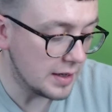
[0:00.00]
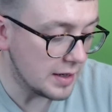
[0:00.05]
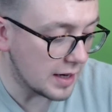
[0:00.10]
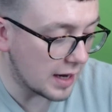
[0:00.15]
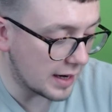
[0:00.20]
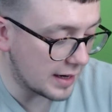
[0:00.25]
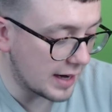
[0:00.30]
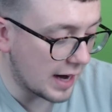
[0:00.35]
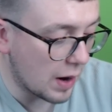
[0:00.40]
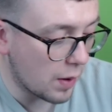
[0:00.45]

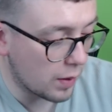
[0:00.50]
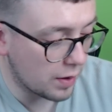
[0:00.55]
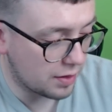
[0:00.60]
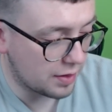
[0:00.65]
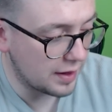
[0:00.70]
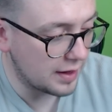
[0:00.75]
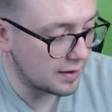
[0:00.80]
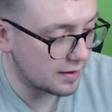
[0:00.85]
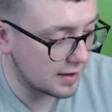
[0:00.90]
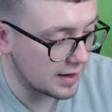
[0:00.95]
And now I
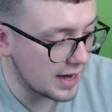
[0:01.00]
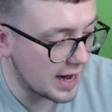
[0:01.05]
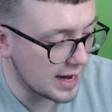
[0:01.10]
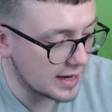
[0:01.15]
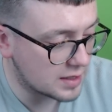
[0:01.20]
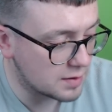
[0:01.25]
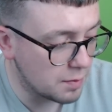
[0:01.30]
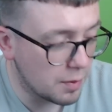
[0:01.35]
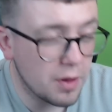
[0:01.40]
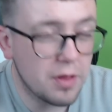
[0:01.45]
think the
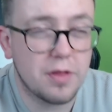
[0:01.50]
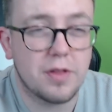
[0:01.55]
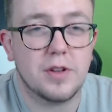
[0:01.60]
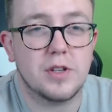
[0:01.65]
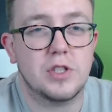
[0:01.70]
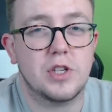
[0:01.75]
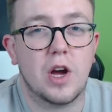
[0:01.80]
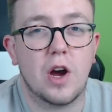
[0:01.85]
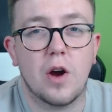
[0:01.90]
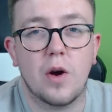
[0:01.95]
next month or
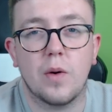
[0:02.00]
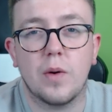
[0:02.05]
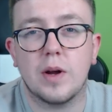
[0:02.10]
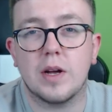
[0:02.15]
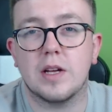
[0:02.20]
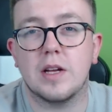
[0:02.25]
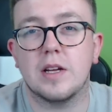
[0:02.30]
so